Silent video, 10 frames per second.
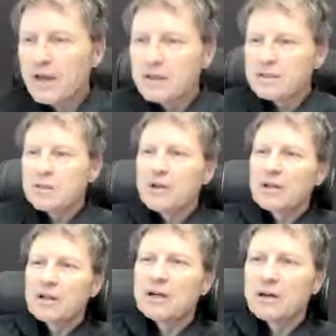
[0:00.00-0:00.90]
and to be
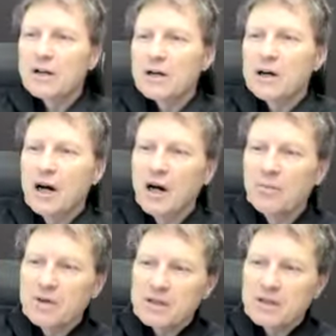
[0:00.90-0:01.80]
clear,
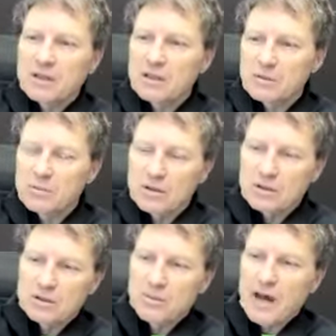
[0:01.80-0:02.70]
what
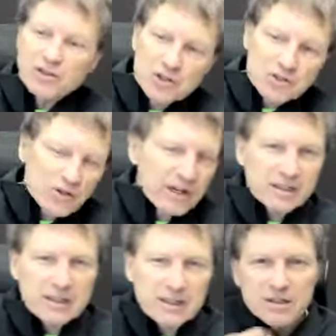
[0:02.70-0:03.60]
the
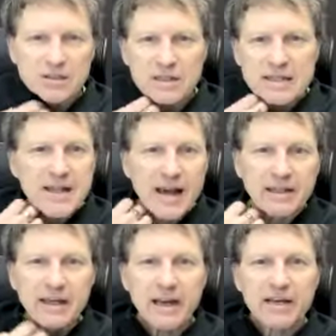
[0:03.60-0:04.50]
magistrate didn't decide the